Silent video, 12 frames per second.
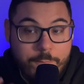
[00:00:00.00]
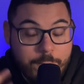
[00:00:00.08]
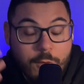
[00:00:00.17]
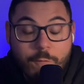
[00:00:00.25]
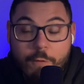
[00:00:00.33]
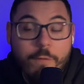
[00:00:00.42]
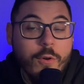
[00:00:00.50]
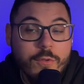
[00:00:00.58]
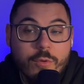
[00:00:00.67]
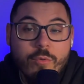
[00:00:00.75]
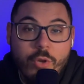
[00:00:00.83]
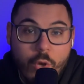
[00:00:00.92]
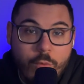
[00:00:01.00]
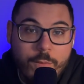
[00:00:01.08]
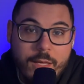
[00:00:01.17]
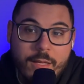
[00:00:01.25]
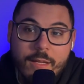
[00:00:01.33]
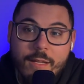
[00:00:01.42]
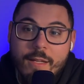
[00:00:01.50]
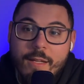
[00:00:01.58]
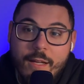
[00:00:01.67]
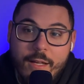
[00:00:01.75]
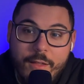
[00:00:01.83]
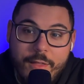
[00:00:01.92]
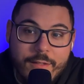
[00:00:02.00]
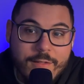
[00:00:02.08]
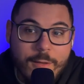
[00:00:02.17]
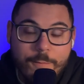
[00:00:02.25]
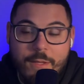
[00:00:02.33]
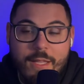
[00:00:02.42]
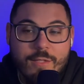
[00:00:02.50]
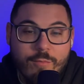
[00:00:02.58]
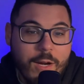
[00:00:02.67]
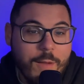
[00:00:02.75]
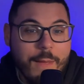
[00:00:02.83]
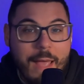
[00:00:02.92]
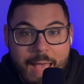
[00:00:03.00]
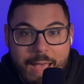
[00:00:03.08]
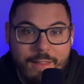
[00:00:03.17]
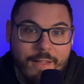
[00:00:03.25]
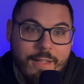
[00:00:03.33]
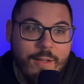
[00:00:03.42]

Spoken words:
for folks who know me, that's something that's right up my alley.